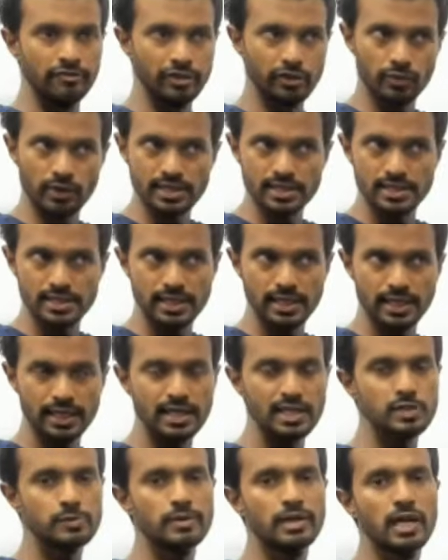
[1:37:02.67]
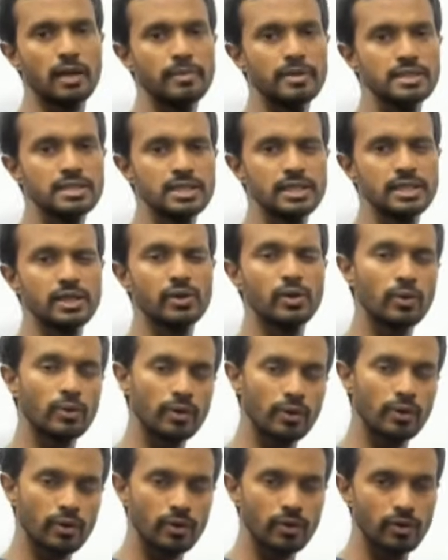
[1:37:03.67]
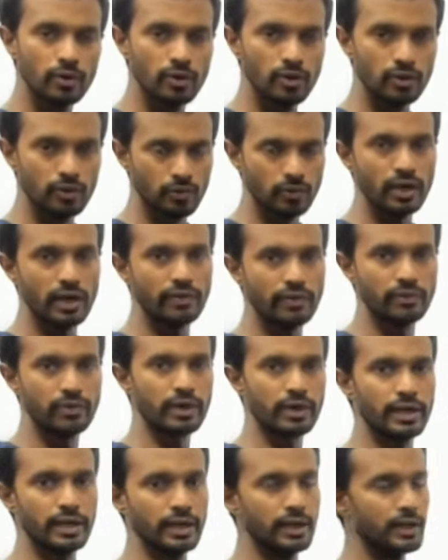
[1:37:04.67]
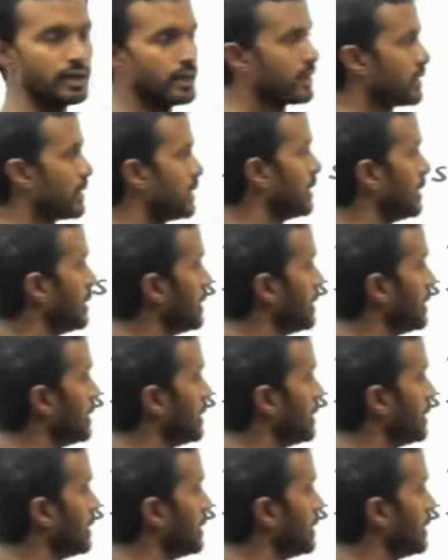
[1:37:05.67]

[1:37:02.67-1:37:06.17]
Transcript: When you can see it is becoming 0, you don't have to write it.